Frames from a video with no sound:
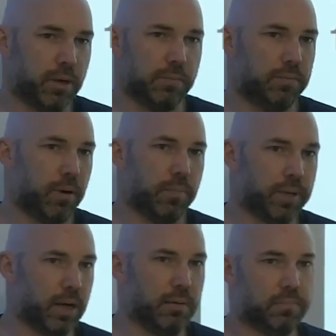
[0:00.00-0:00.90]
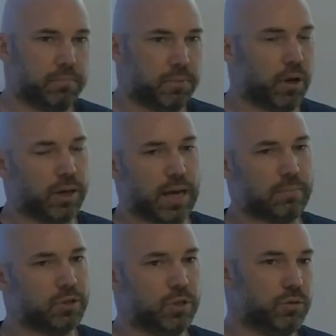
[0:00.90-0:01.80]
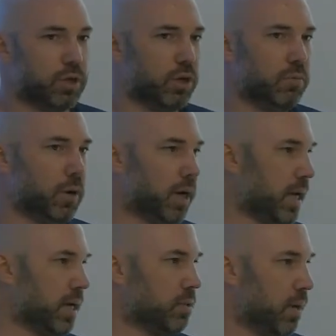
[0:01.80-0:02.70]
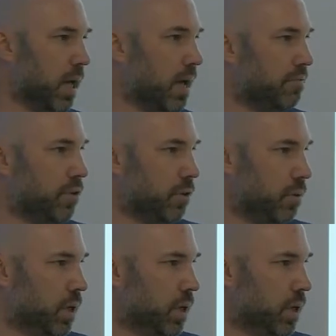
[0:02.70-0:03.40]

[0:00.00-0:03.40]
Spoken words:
popping up, BlockApps, Nuco, Monax, what have you,